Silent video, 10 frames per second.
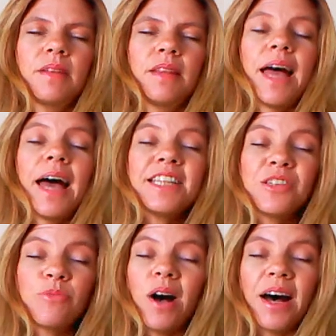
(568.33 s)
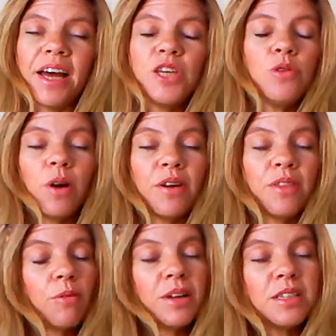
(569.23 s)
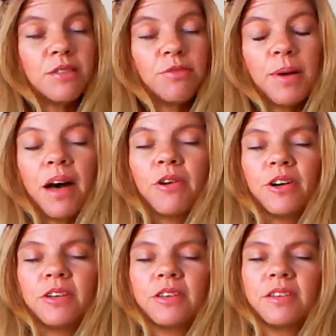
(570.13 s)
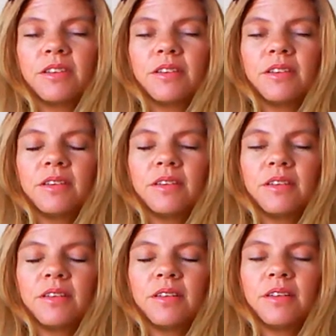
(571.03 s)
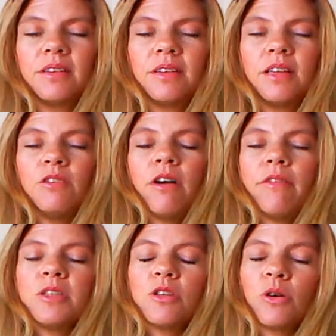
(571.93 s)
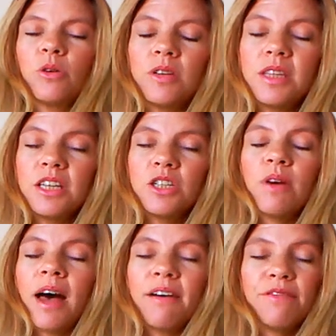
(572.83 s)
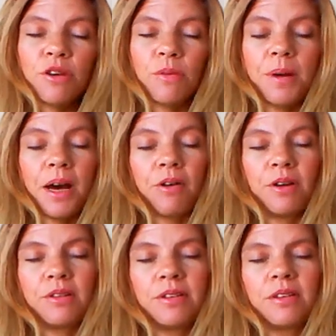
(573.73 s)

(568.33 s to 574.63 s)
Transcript: That is why you are the ones of power. You have been told that you have no power,